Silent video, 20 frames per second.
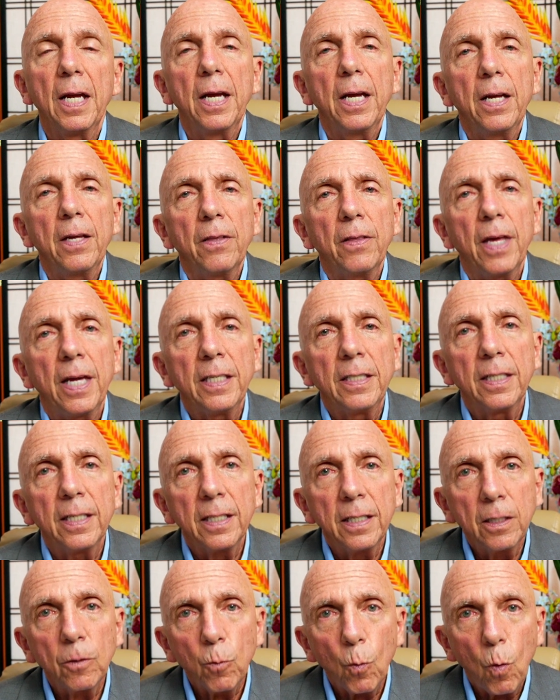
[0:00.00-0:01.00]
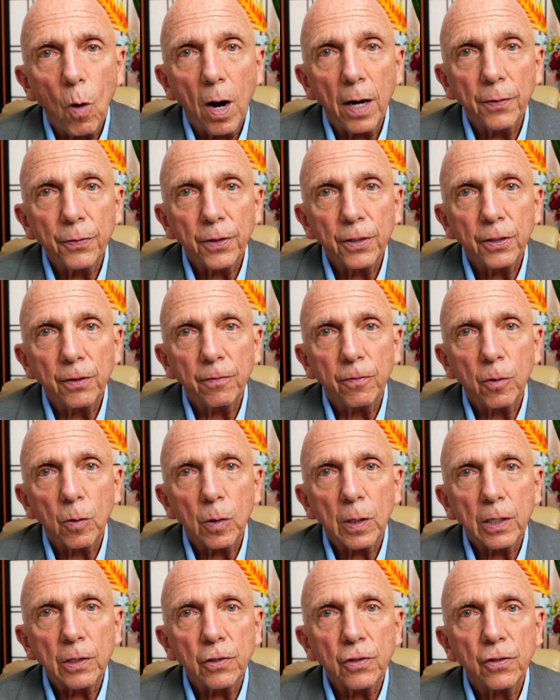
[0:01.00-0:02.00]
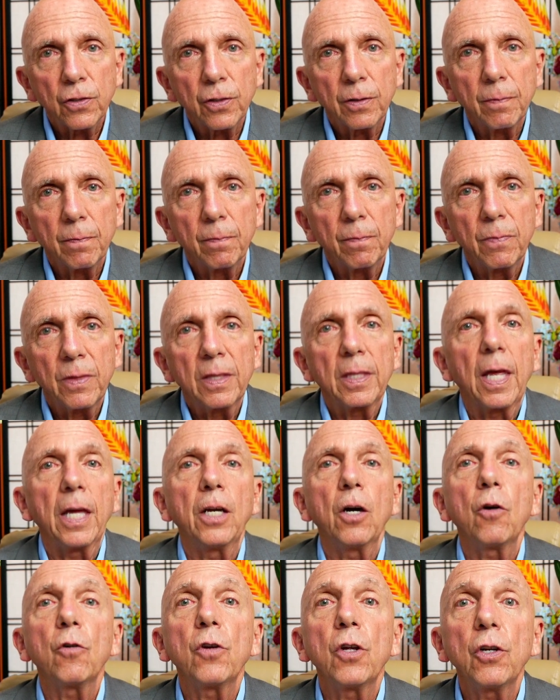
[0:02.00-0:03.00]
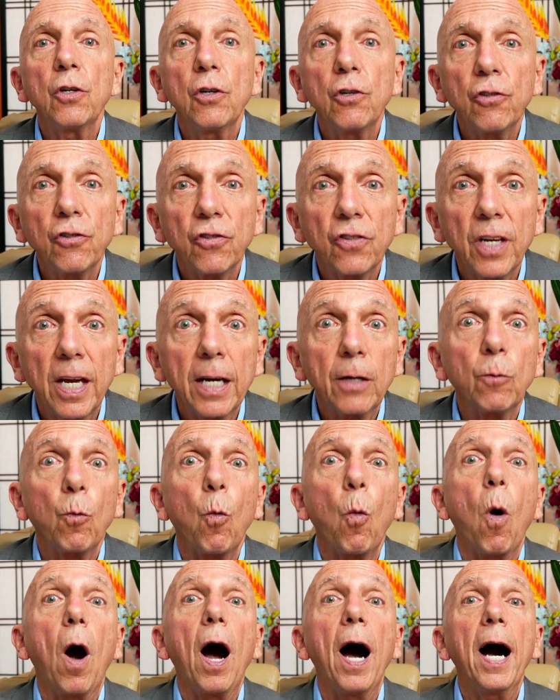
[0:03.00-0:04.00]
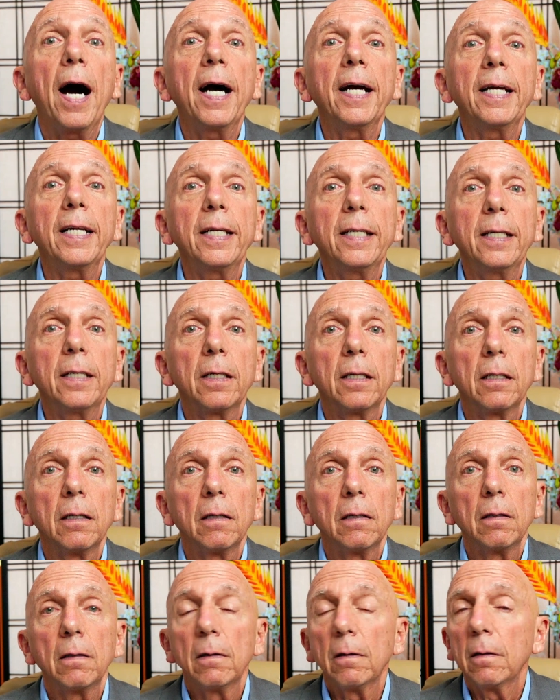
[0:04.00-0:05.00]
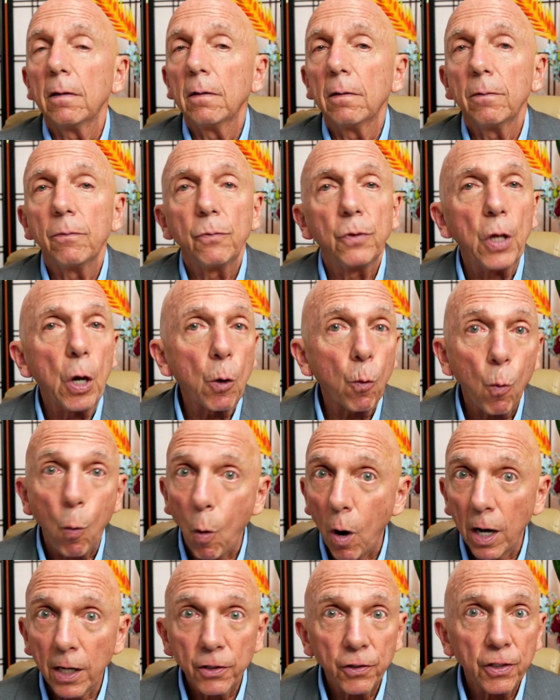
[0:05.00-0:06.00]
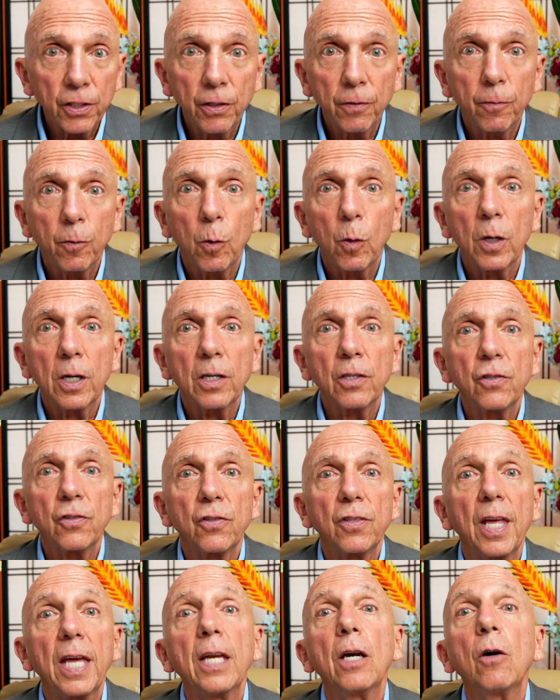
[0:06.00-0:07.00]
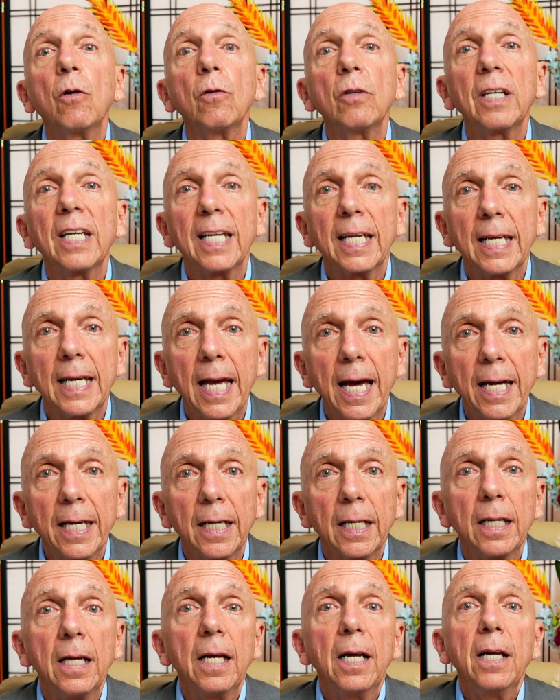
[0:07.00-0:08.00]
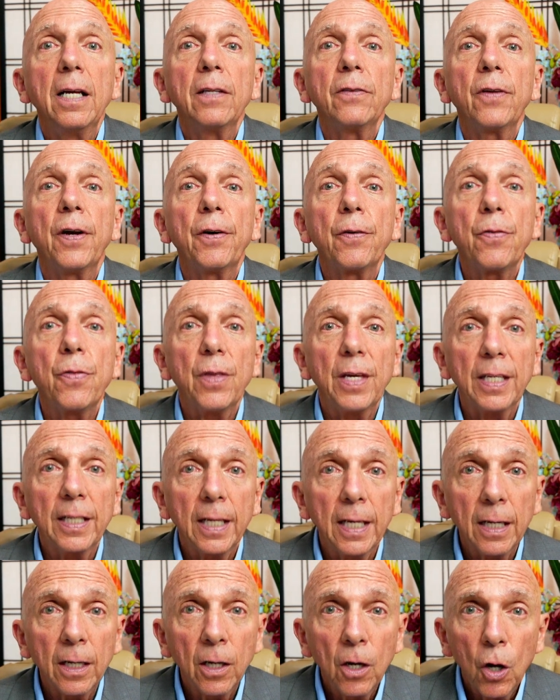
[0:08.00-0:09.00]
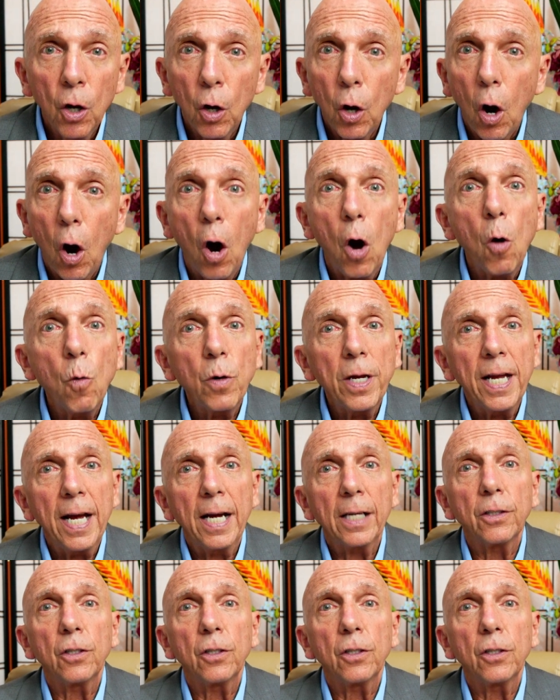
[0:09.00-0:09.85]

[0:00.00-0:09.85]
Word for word: They didn't want the divorce. They don't understand why there was a divorce. They don't get it. They're thinking, all we had to